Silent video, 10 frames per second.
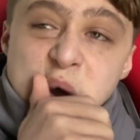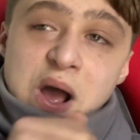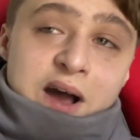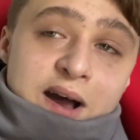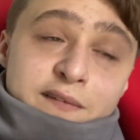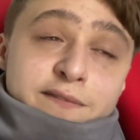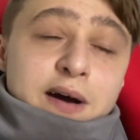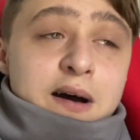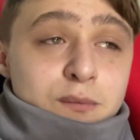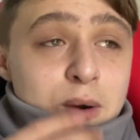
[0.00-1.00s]

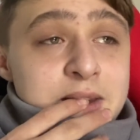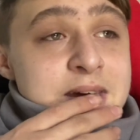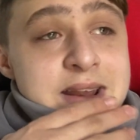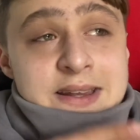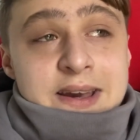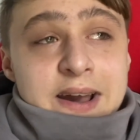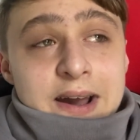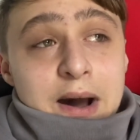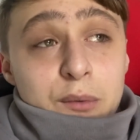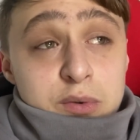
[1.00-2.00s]
I ranted.
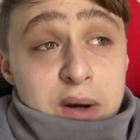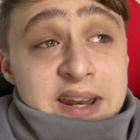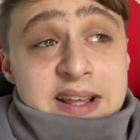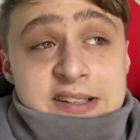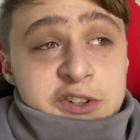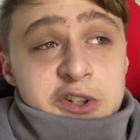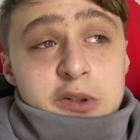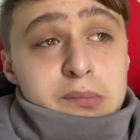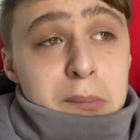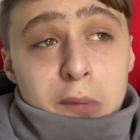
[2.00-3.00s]
I was ranting to
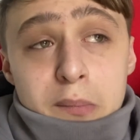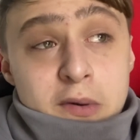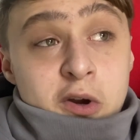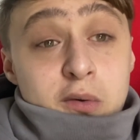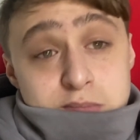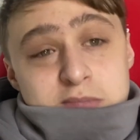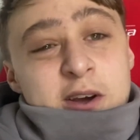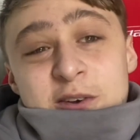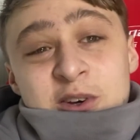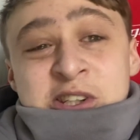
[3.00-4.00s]
my mum, who
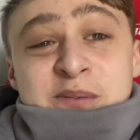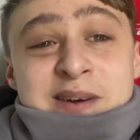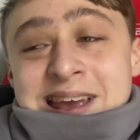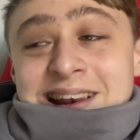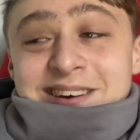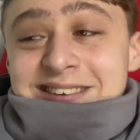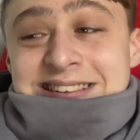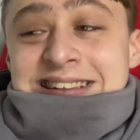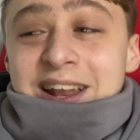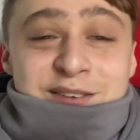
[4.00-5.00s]
doesn't really
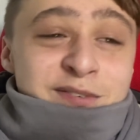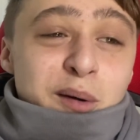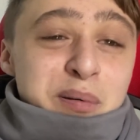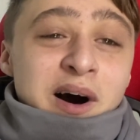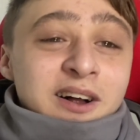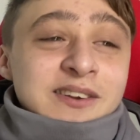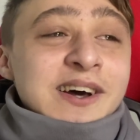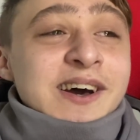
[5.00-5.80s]
understand football.